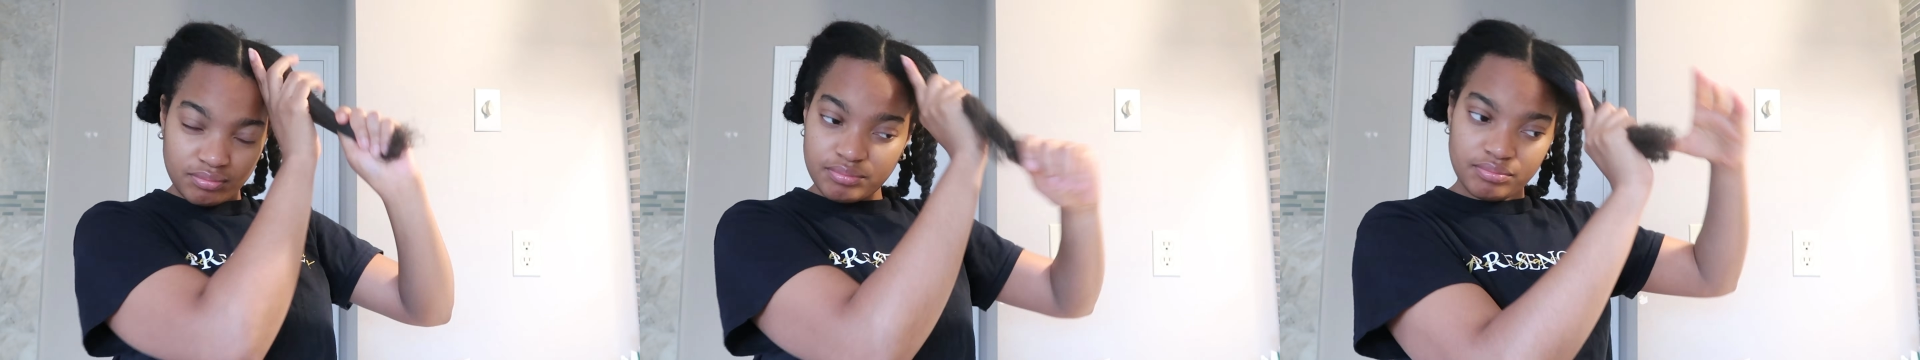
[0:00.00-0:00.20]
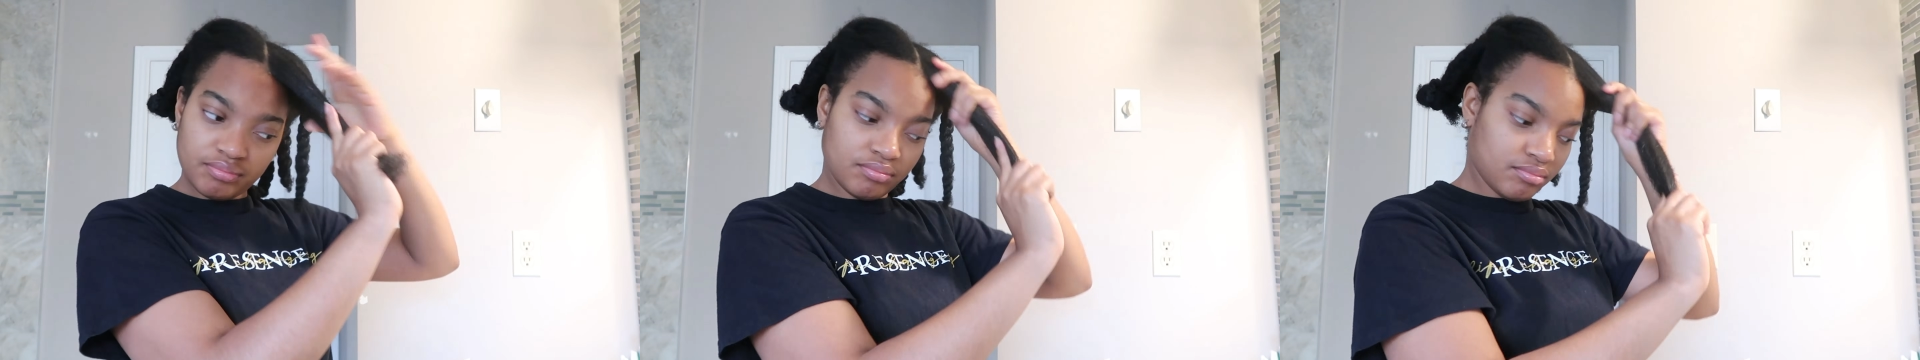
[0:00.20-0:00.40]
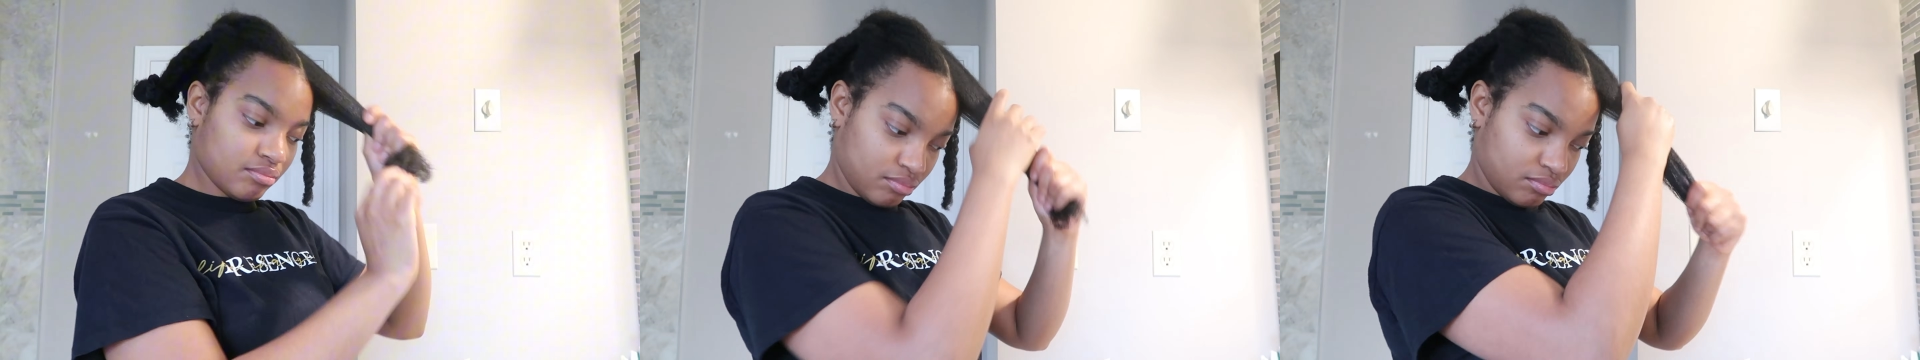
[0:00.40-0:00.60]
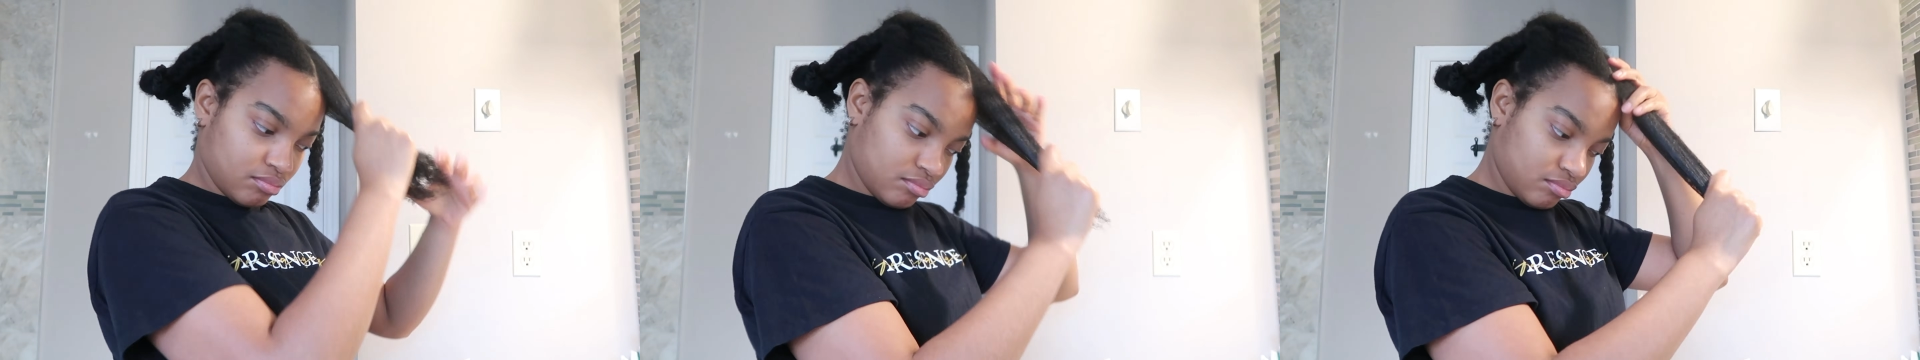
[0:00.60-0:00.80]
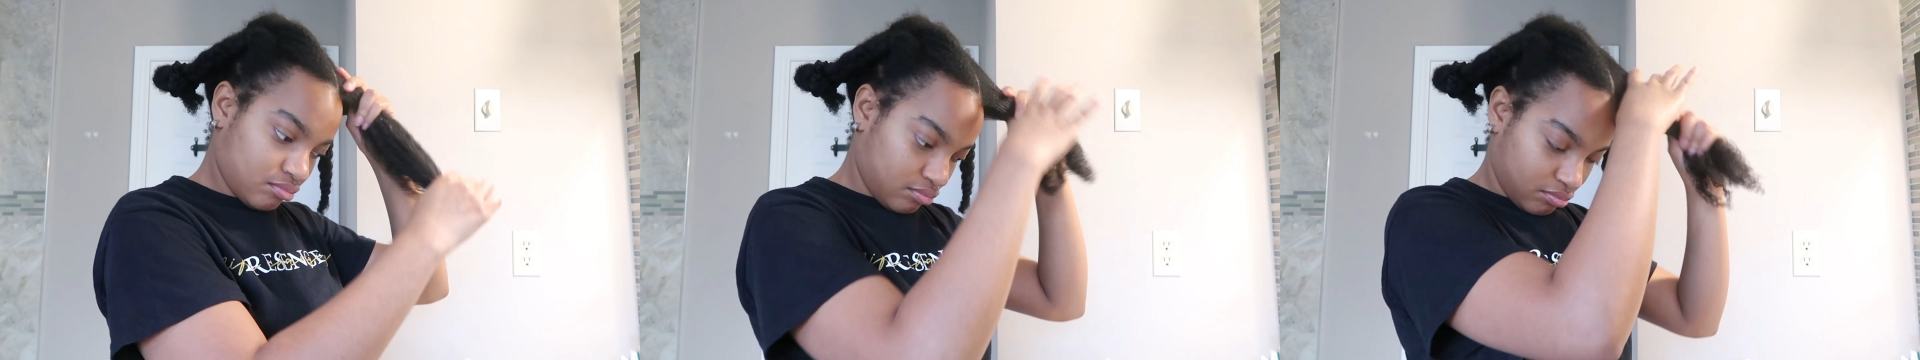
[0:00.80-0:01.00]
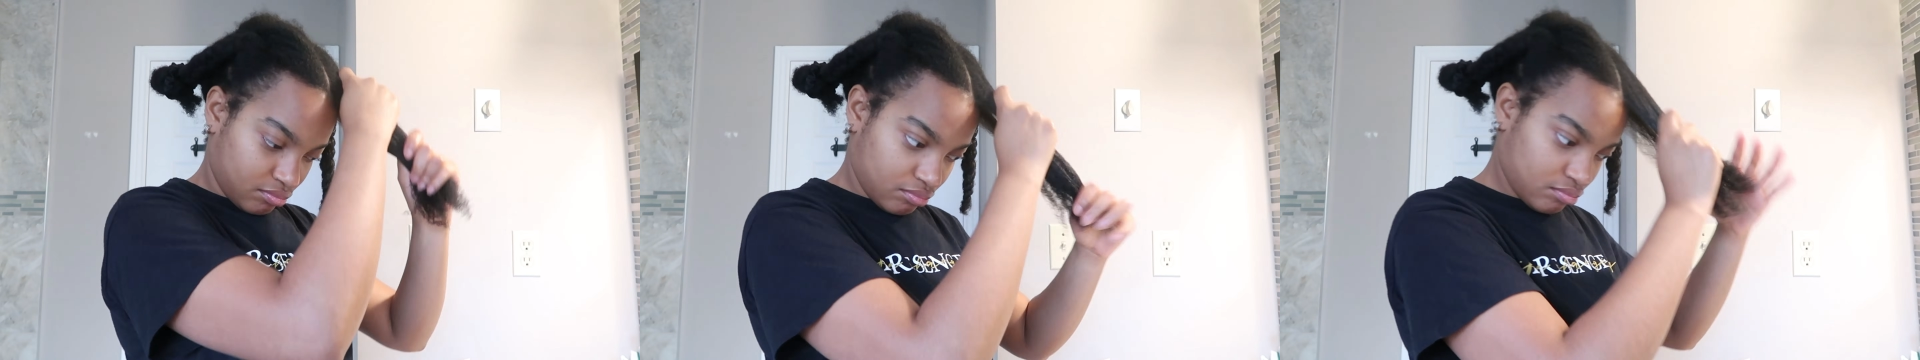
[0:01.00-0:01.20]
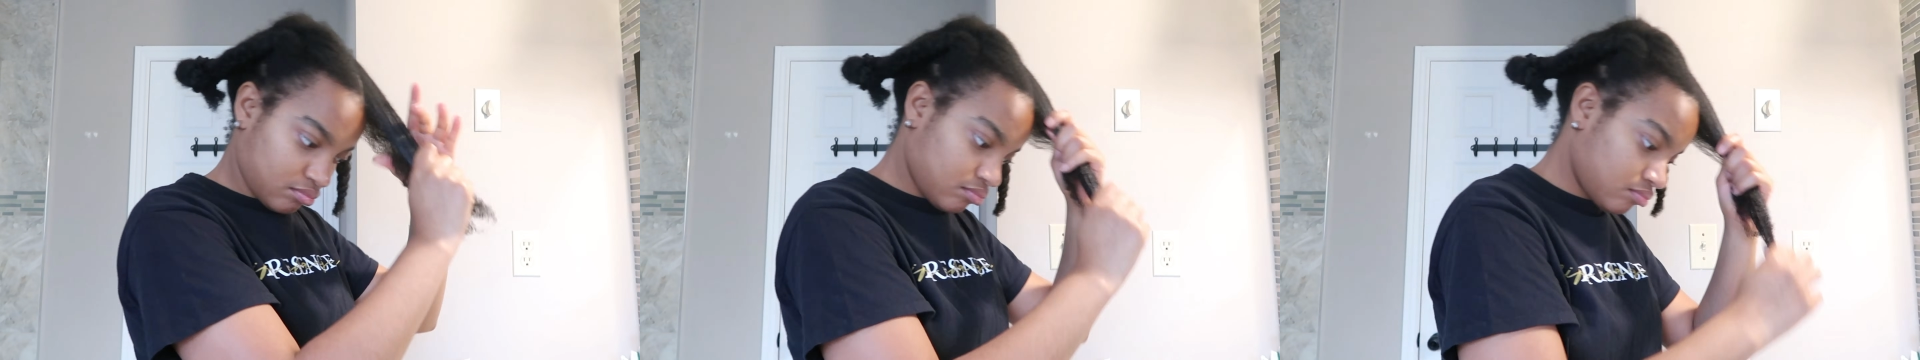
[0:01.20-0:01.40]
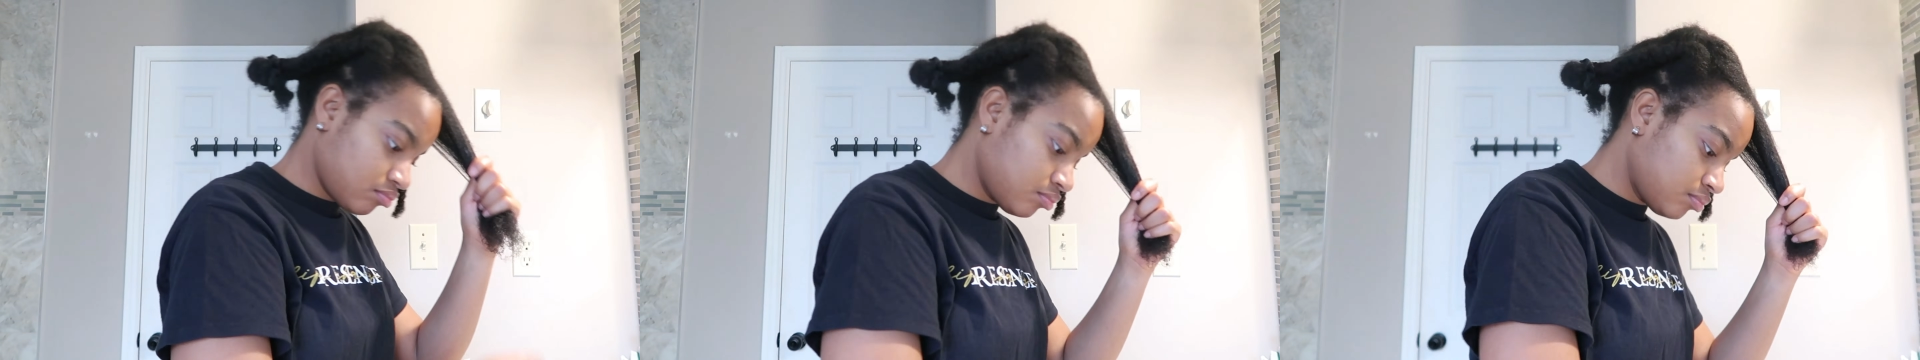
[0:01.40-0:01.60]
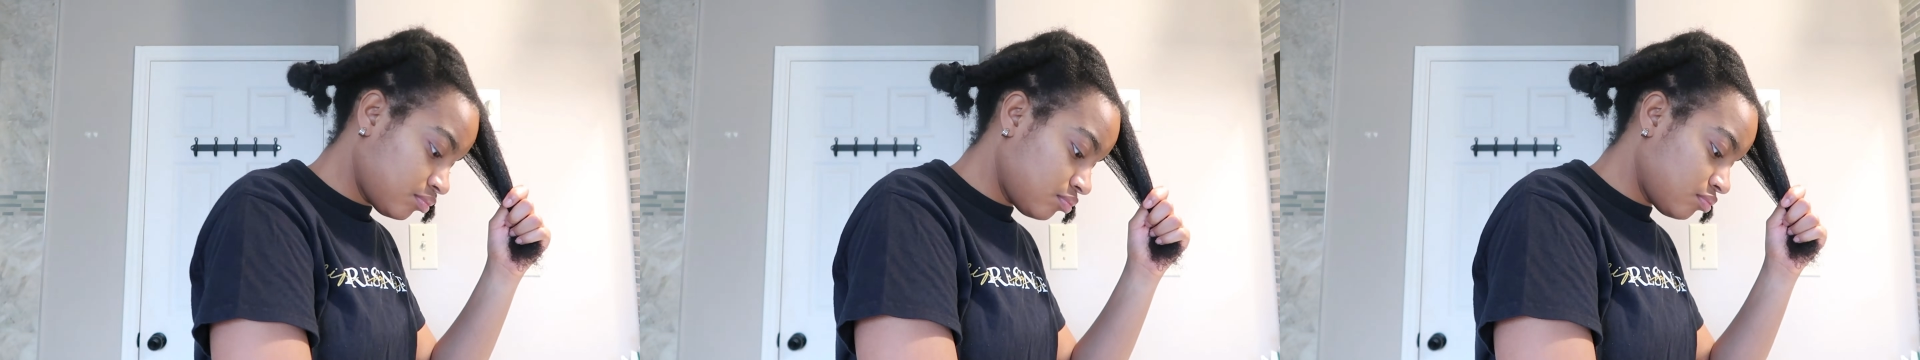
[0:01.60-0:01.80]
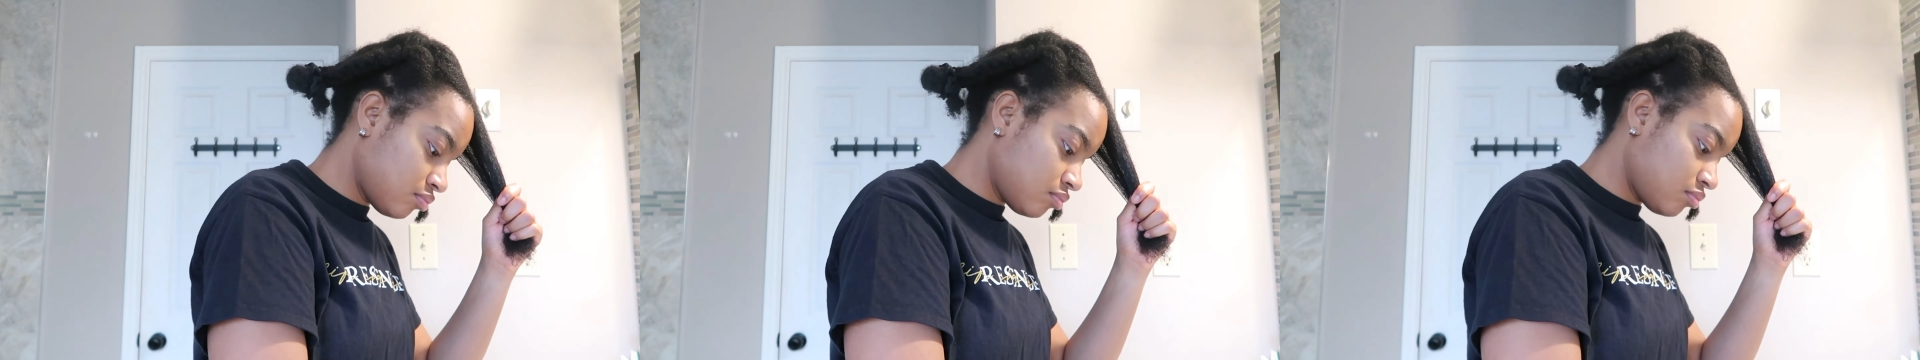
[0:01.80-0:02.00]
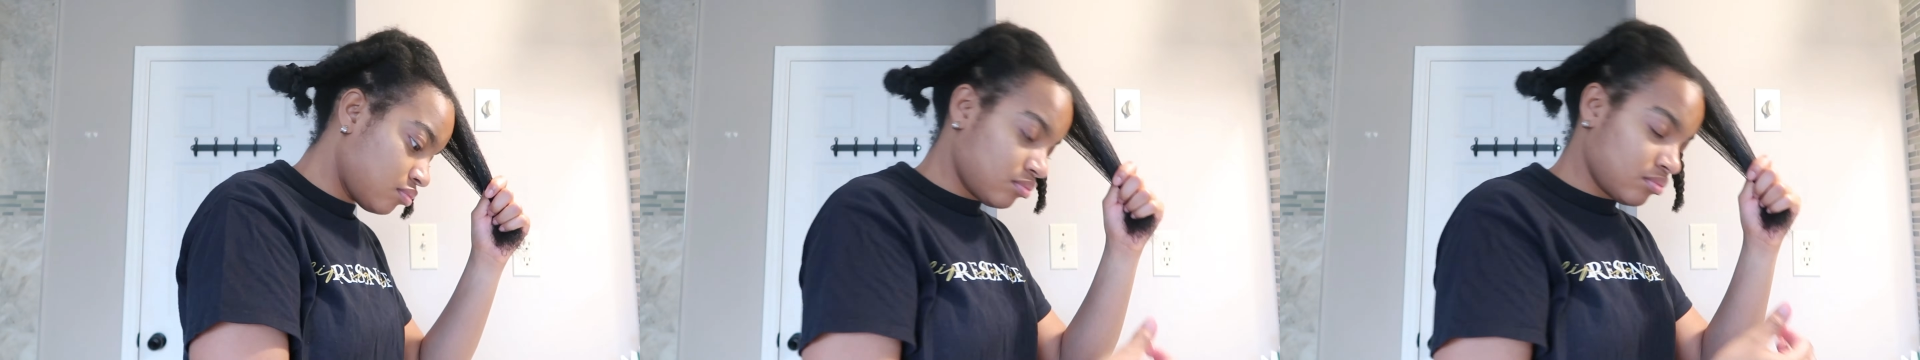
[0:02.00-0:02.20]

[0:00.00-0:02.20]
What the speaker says: don't like using mousse on their hair. So that